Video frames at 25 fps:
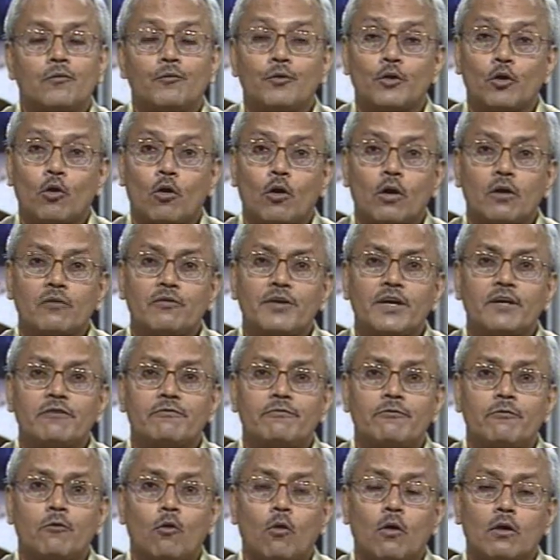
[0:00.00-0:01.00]
we
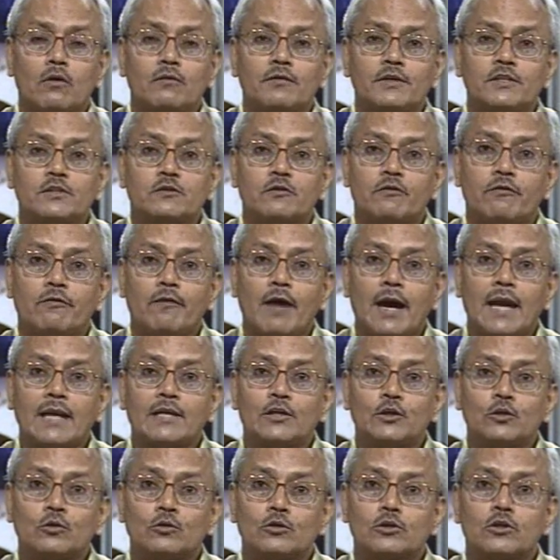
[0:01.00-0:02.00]
always
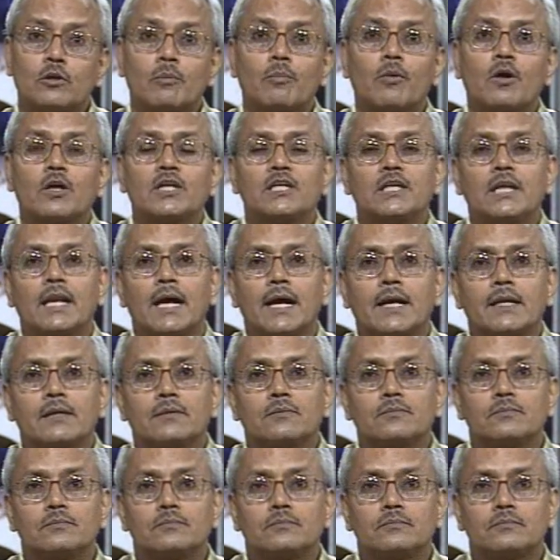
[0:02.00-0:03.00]
valued the body
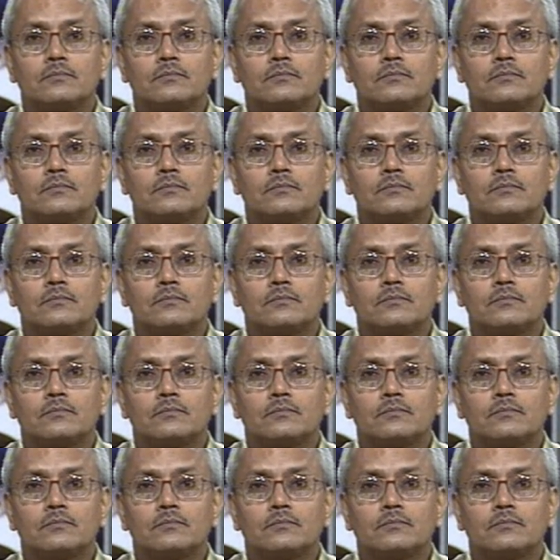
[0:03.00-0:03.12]
line.